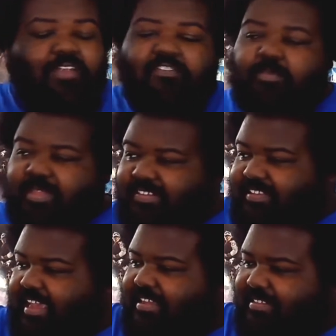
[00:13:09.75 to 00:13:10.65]
of them is
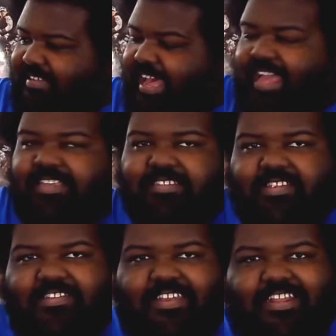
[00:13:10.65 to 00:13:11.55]
like a Taki
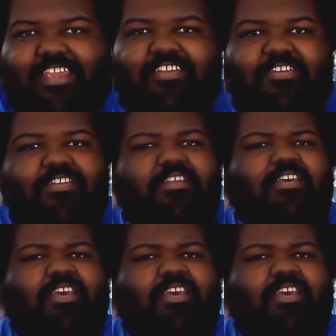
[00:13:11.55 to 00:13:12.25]
stick, like, you know,